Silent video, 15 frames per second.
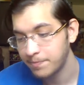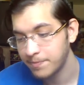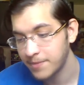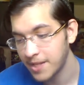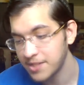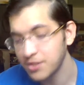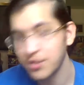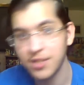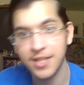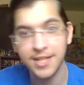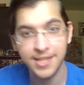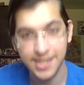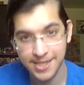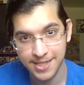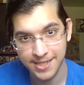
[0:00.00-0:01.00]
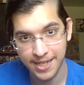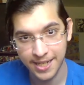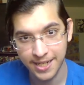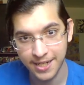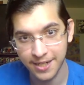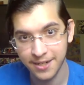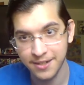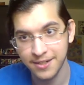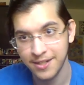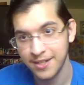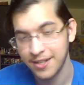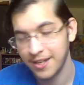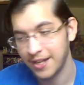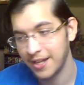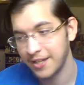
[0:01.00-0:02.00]
Doesn't look like they did that here.
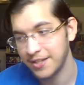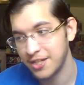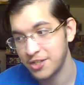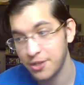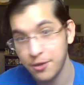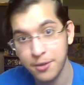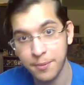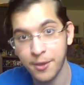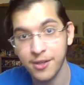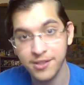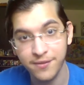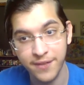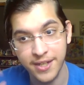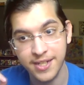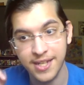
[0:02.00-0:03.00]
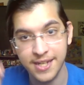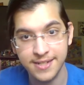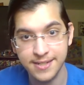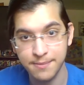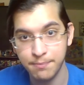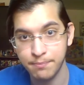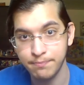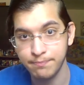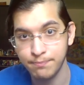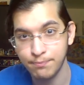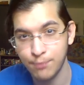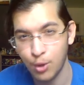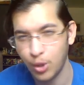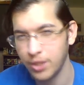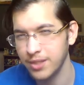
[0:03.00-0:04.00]
They showed a boss fight against
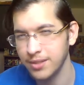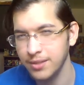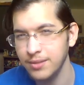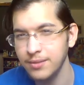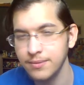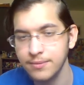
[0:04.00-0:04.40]
Morton.